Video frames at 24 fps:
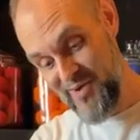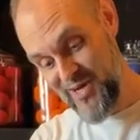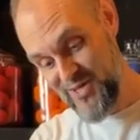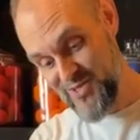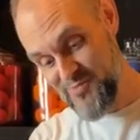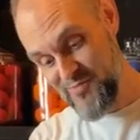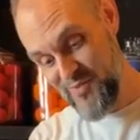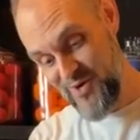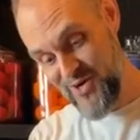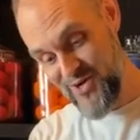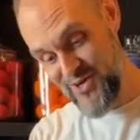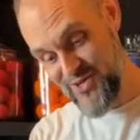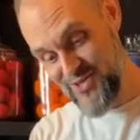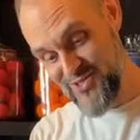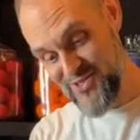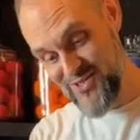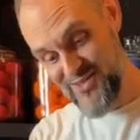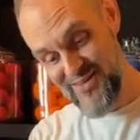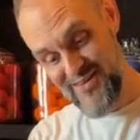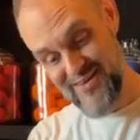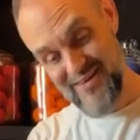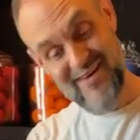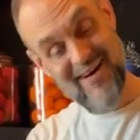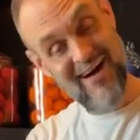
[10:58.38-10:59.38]
bounce balls,
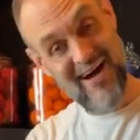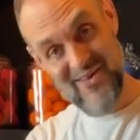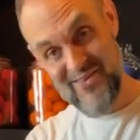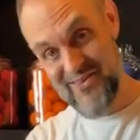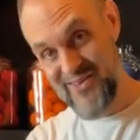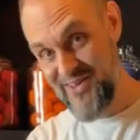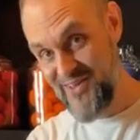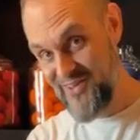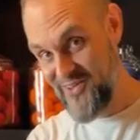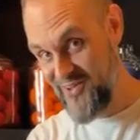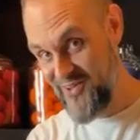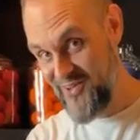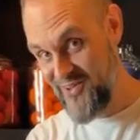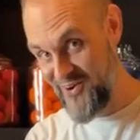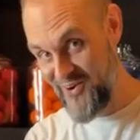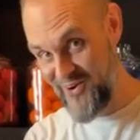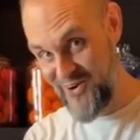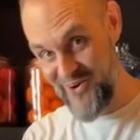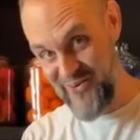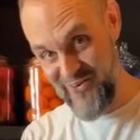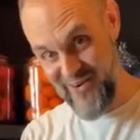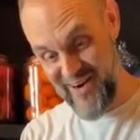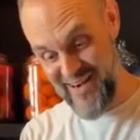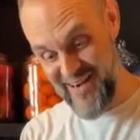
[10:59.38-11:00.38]
I think they're
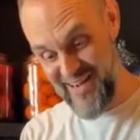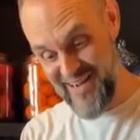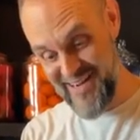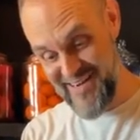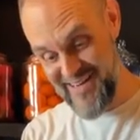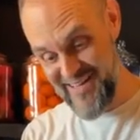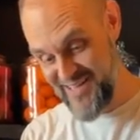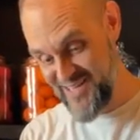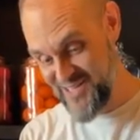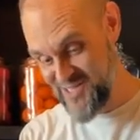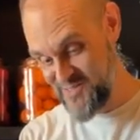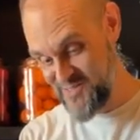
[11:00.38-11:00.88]
a great idea,